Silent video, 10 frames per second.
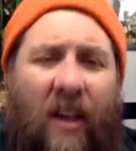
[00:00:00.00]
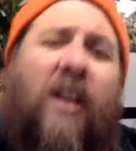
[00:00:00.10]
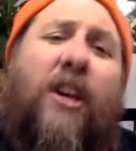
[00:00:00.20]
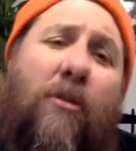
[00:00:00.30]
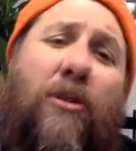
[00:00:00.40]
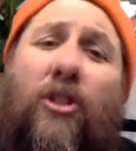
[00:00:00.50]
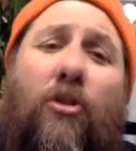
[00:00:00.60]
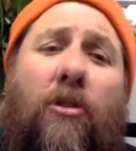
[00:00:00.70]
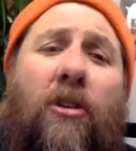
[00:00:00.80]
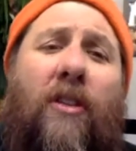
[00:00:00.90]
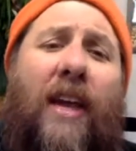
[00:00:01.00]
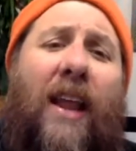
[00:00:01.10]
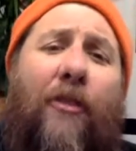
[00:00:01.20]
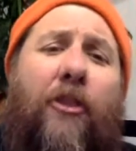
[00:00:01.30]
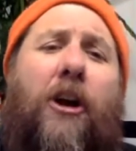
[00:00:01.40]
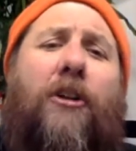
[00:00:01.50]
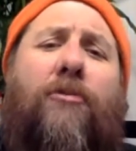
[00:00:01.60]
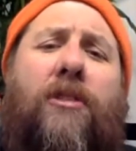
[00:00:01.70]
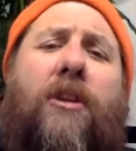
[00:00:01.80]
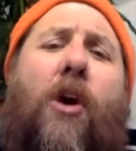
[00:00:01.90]
It was sooner than I thought it
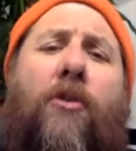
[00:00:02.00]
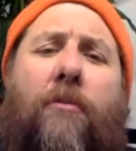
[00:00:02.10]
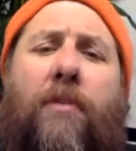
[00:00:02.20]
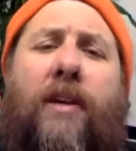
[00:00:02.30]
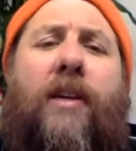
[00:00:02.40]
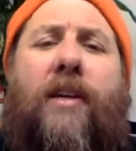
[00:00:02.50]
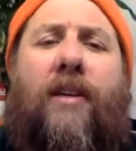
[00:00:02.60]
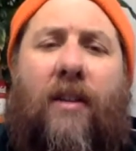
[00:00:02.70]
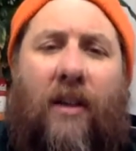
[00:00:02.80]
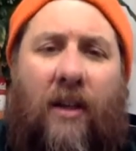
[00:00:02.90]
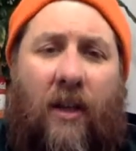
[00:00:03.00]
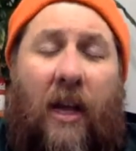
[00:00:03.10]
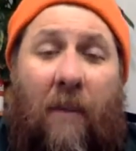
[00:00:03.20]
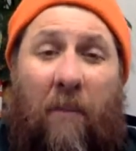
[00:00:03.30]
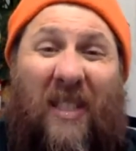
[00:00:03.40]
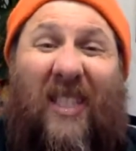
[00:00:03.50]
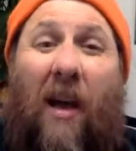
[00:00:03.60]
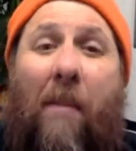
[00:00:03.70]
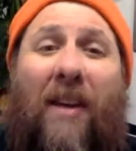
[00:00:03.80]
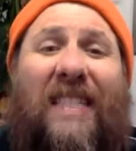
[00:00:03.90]
was going to be, but
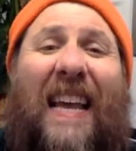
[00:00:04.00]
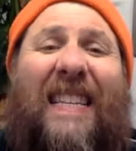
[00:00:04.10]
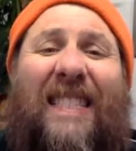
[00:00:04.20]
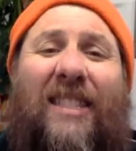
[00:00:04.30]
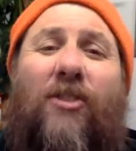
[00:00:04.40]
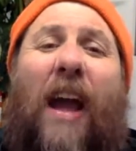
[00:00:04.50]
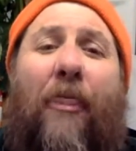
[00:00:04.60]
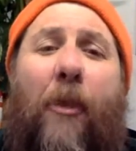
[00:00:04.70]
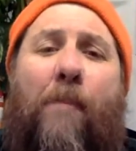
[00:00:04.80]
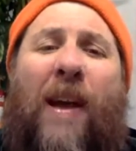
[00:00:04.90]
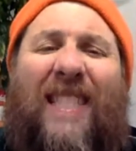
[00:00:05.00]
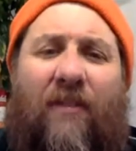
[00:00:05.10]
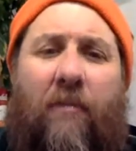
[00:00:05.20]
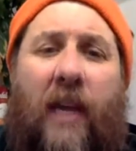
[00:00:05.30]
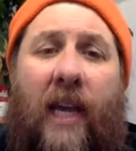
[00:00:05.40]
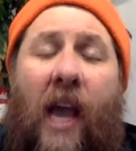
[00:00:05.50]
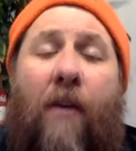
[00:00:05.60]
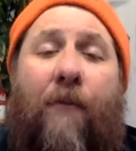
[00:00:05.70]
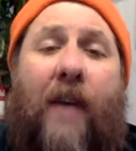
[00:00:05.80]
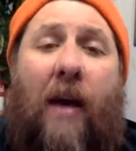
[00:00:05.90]
somehow sadness still got the best of me.
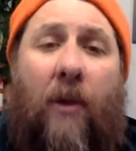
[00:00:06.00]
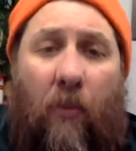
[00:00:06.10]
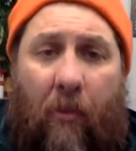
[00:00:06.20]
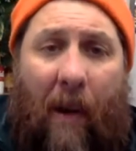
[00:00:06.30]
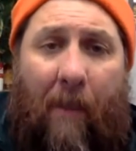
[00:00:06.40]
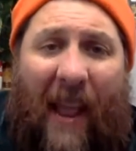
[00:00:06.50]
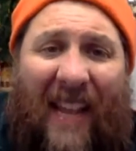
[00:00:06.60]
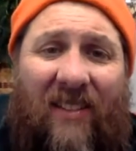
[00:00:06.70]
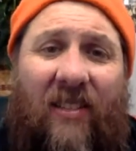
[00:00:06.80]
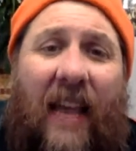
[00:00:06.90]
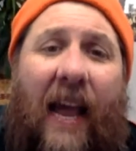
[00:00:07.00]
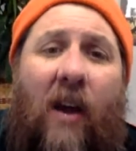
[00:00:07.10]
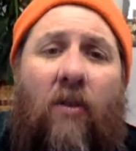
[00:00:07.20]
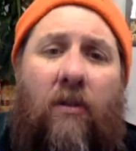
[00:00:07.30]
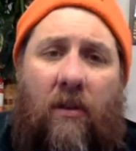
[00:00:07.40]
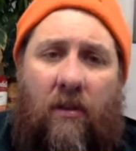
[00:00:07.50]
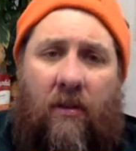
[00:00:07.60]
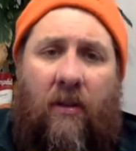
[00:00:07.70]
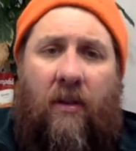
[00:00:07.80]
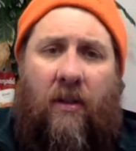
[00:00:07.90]
Found me with my pants down,
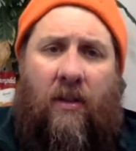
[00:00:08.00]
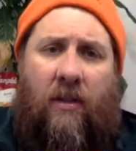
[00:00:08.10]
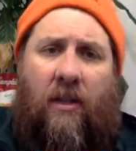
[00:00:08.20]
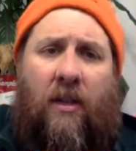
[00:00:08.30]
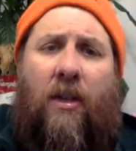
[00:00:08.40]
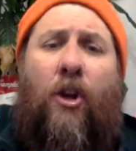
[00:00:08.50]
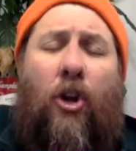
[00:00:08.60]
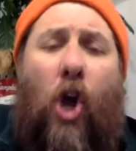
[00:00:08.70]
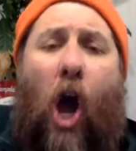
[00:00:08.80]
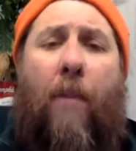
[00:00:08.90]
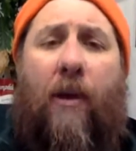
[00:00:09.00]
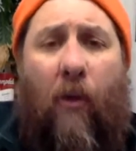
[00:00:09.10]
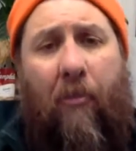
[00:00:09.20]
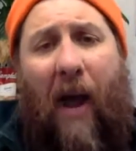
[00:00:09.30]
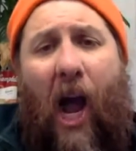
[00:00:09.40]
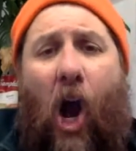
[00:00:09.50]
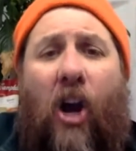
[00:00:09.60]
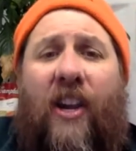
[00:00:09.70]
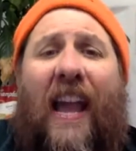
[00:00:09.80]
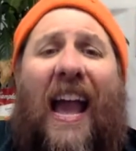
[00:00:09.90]
caught me with my
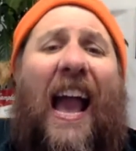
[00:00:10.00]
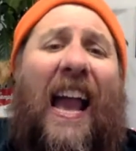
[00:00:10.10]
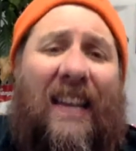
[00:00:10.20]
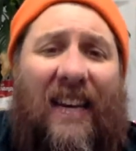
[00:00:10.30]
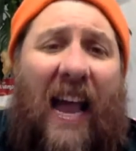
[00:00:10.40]
heart hanging